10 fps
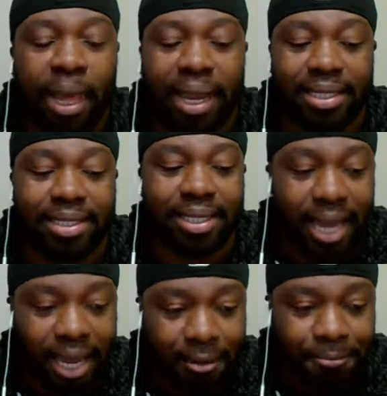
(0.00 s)
And
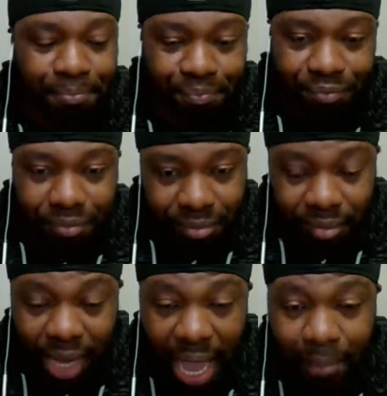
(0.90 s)
today
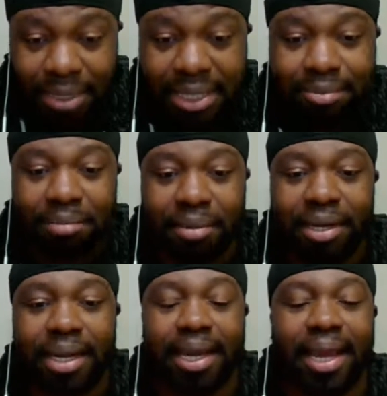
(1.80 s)
happens to be Monday,